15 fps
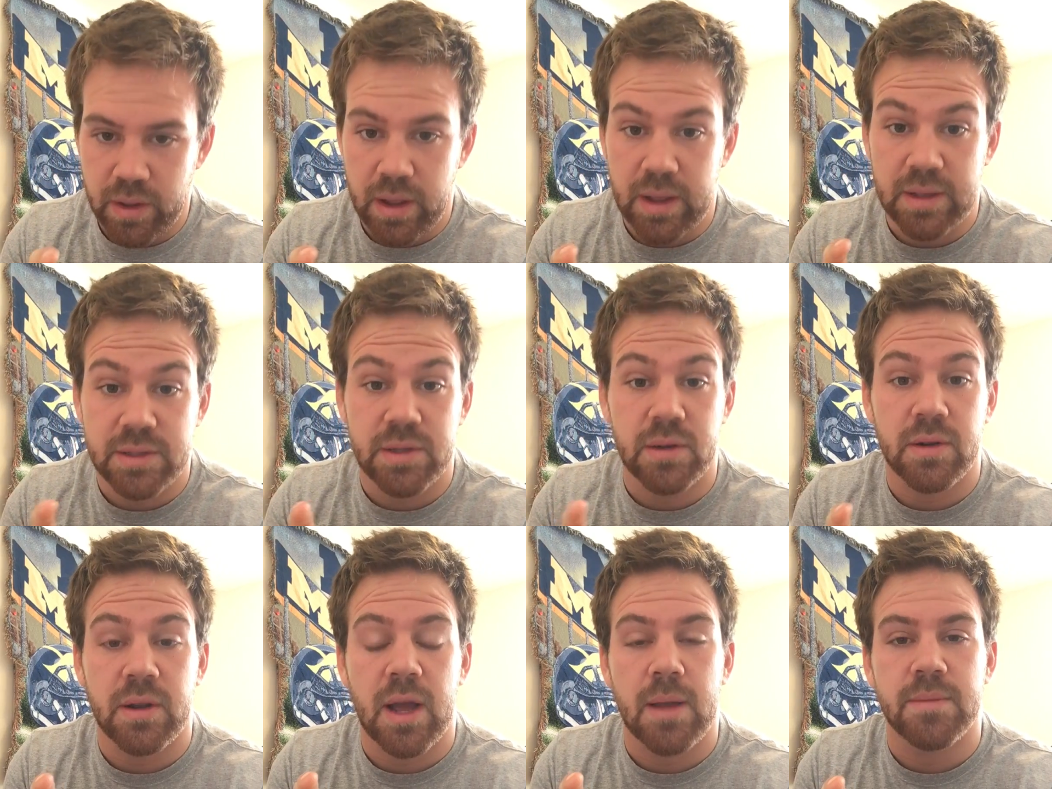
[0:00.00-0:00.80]
at
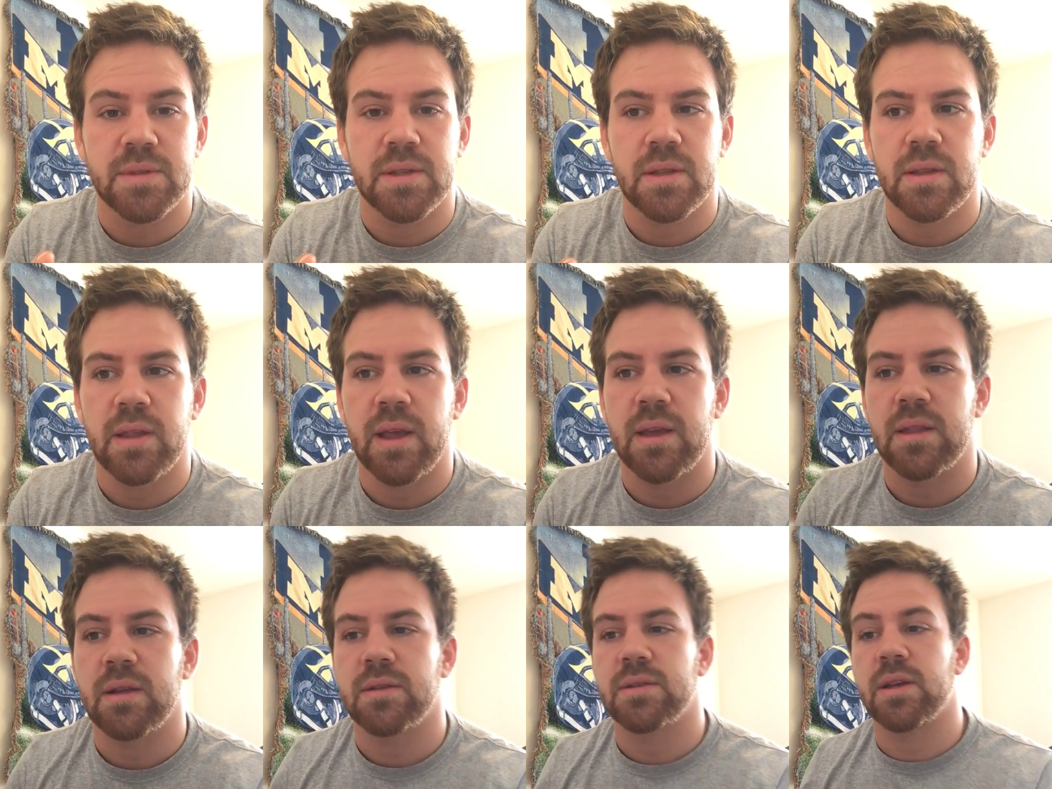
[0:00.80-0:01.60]
certain times of the
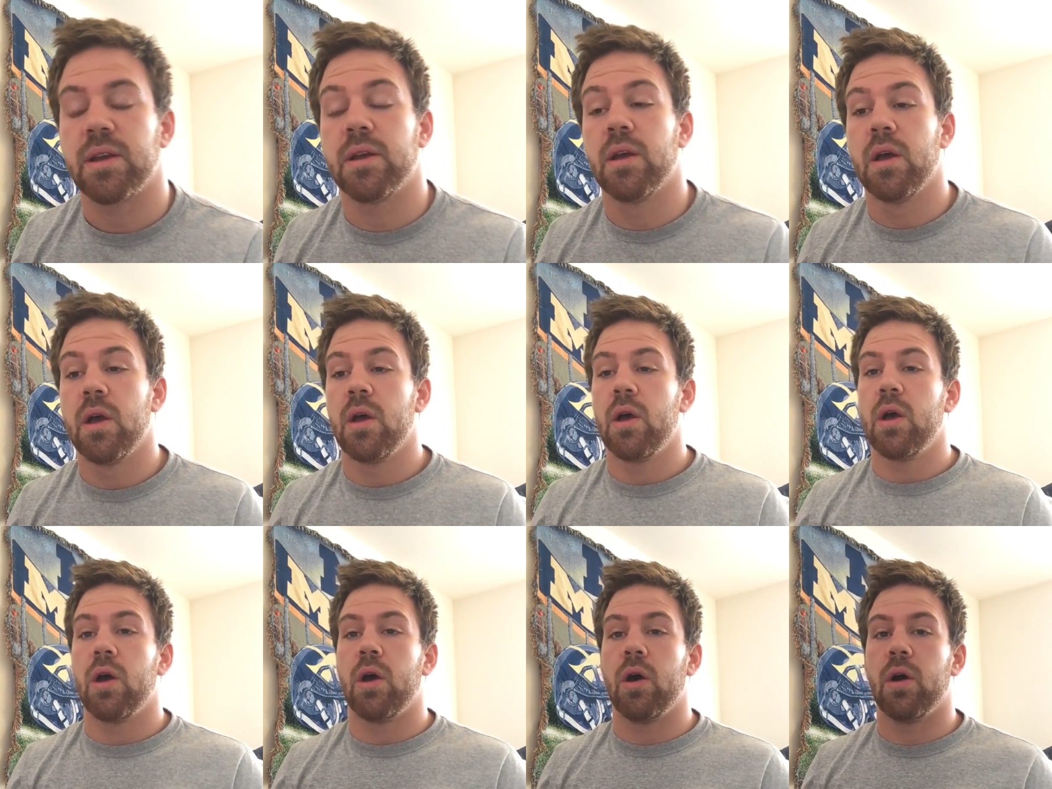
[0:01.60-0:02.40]
day. They'll say,
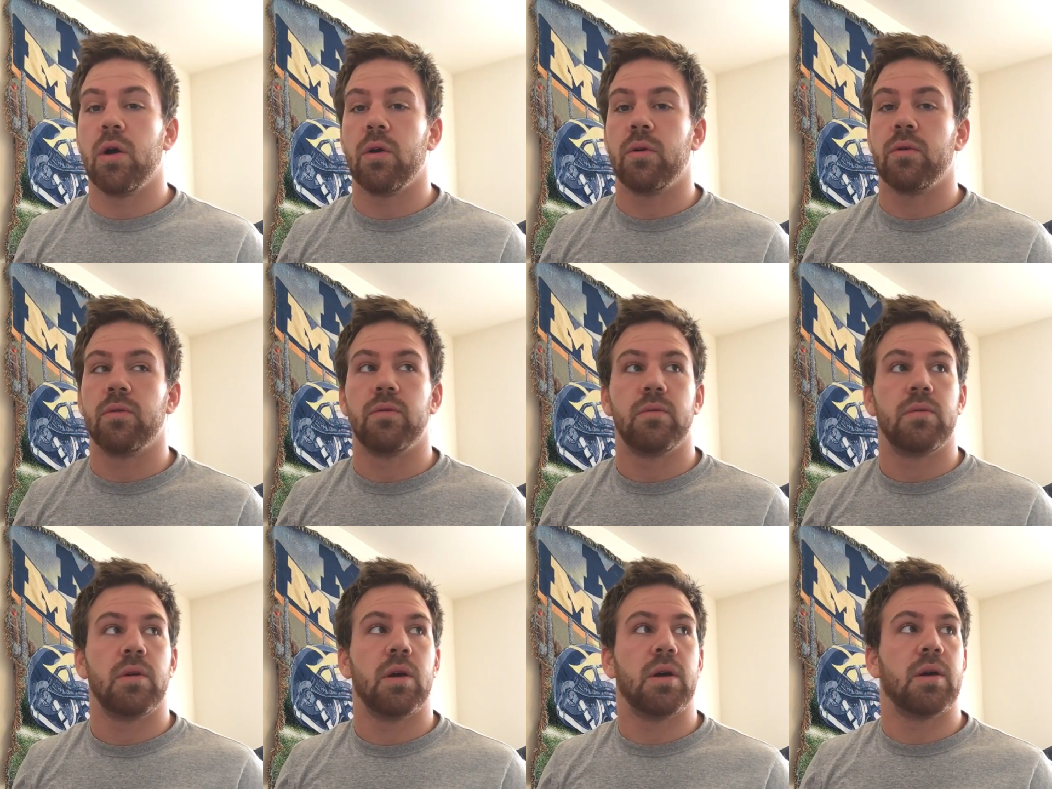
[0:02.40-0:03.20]
oh,
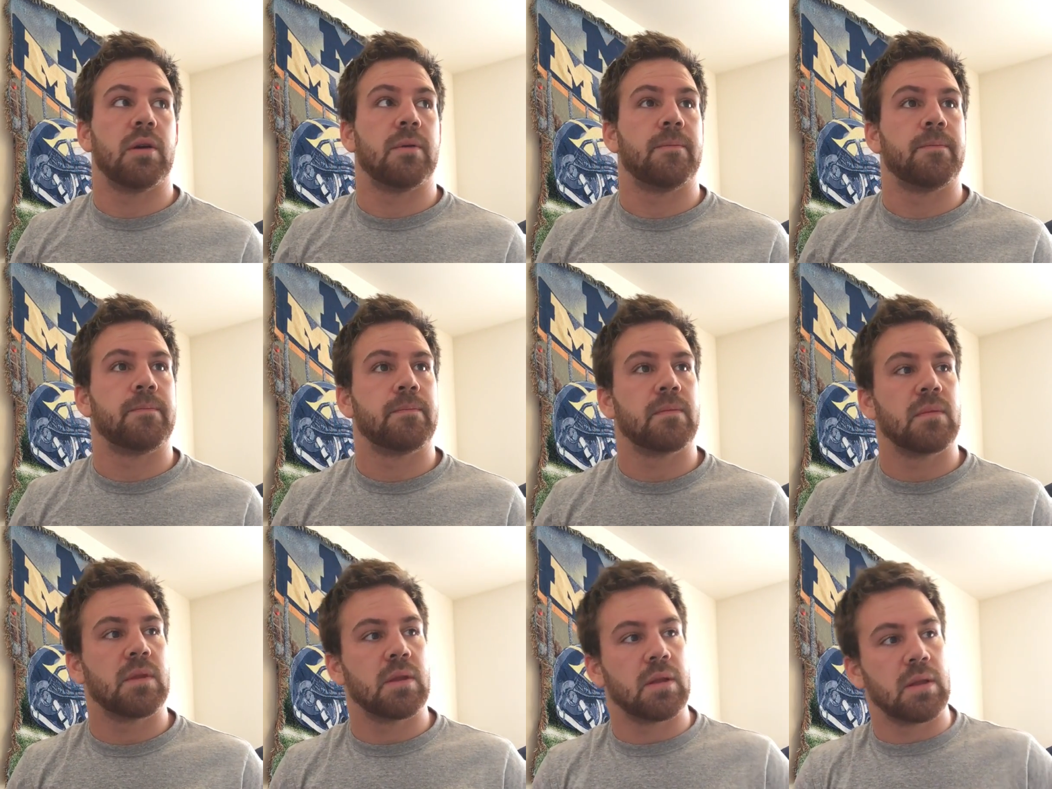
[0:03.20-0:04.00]

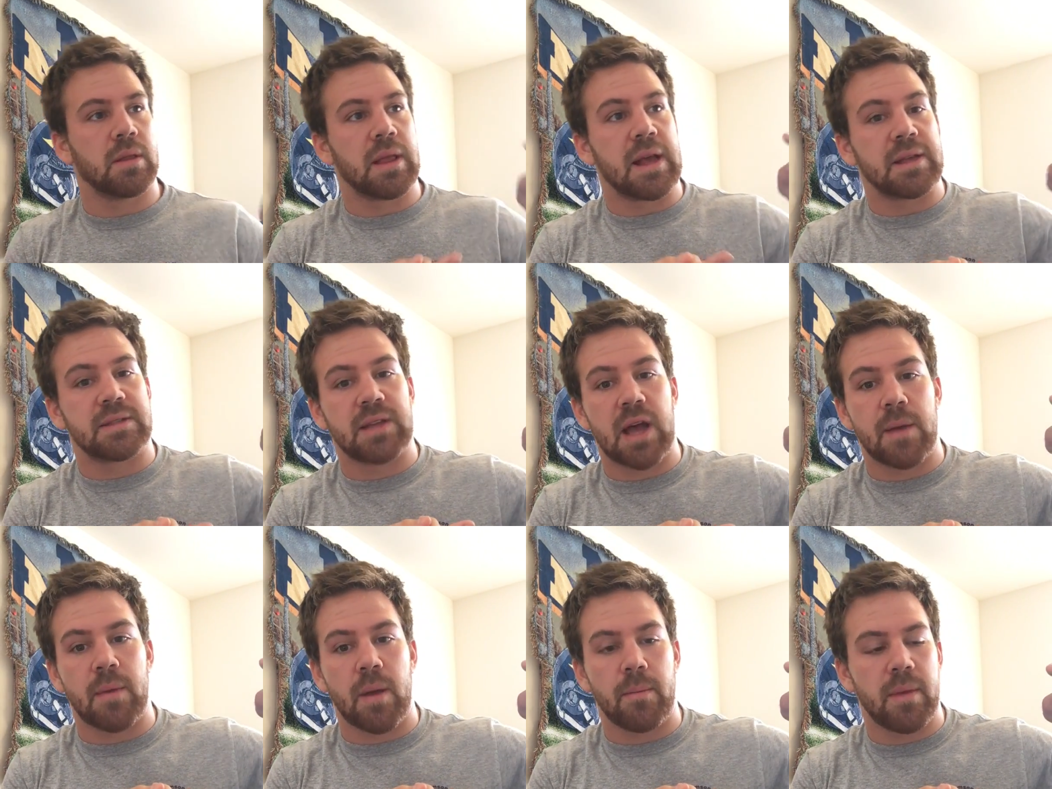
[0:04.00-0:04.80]
last
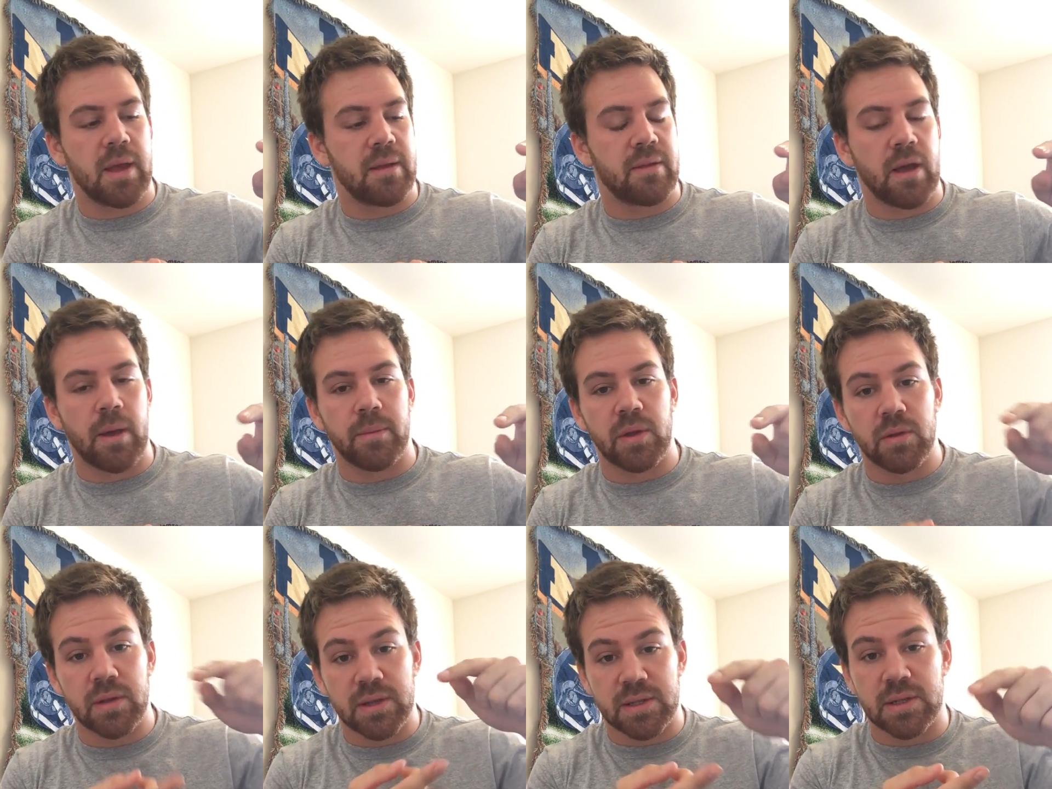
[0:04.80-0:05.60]
time at bedtime
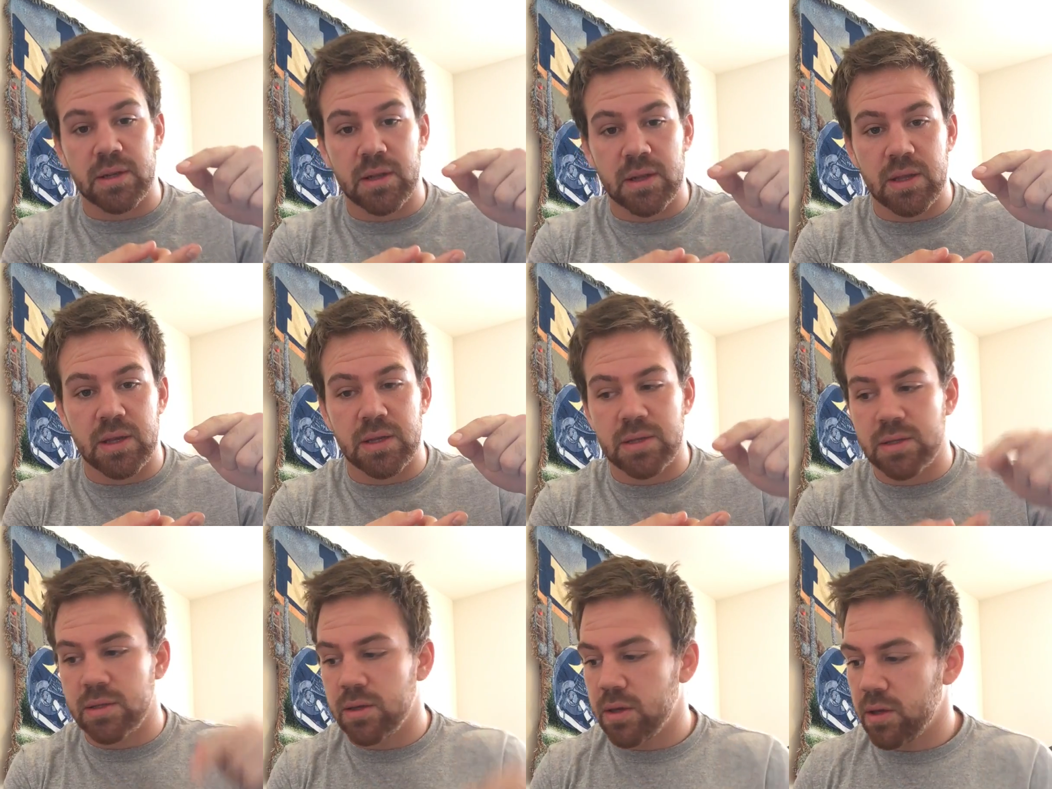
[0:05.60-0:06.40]
you listened to
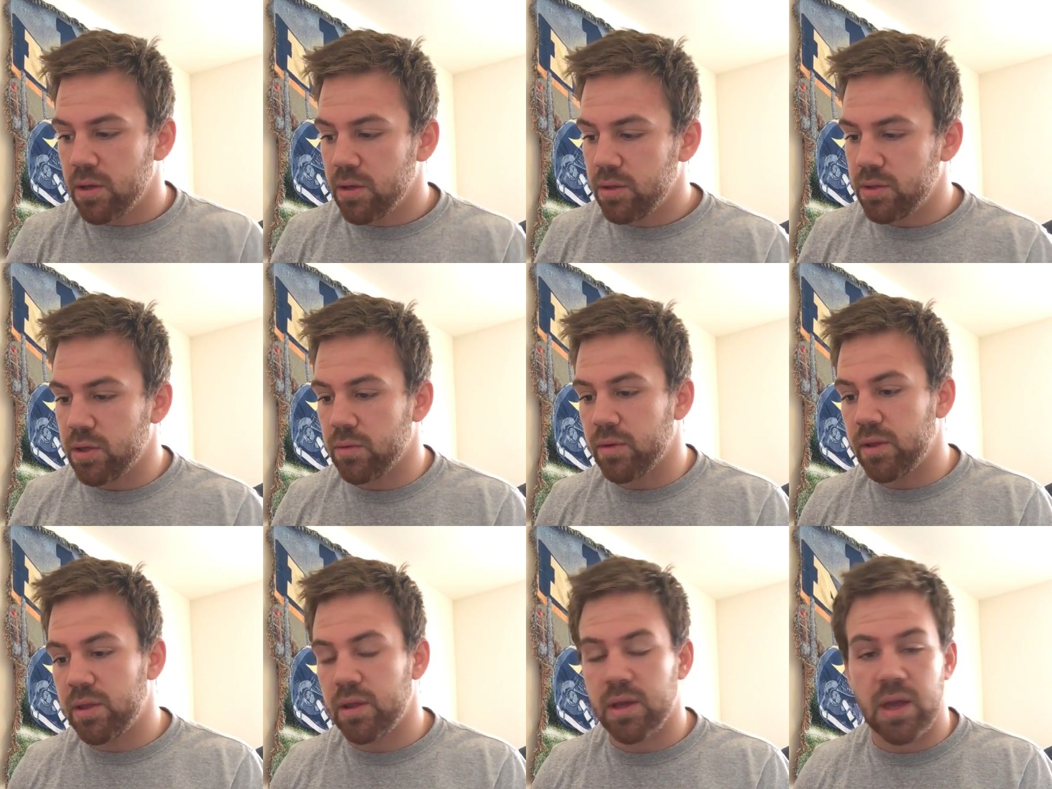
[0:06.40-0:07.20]
this. So
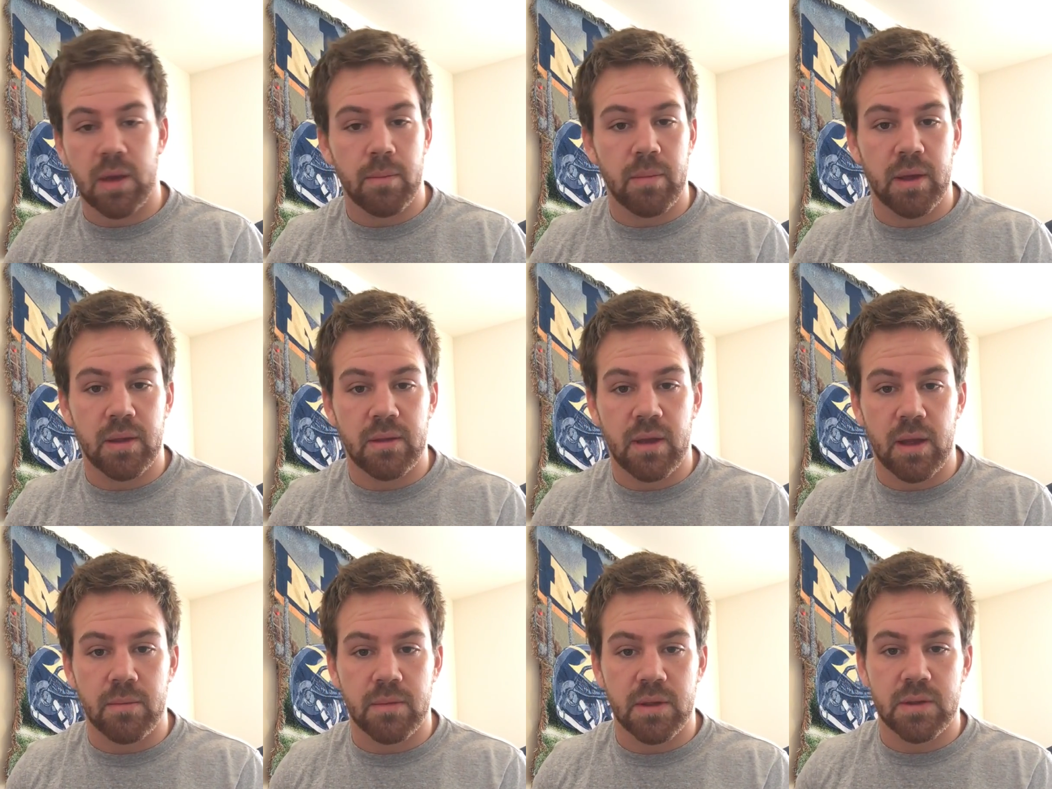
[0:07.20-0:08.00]
we think at
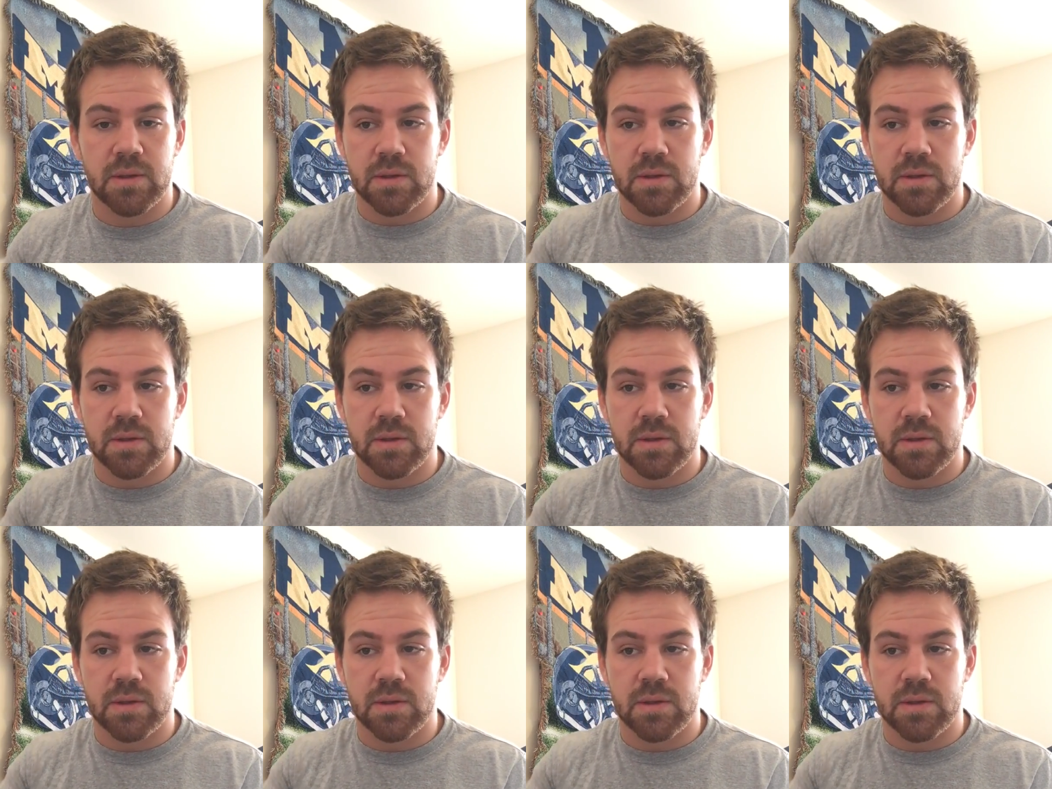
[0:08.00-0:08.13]
bedtime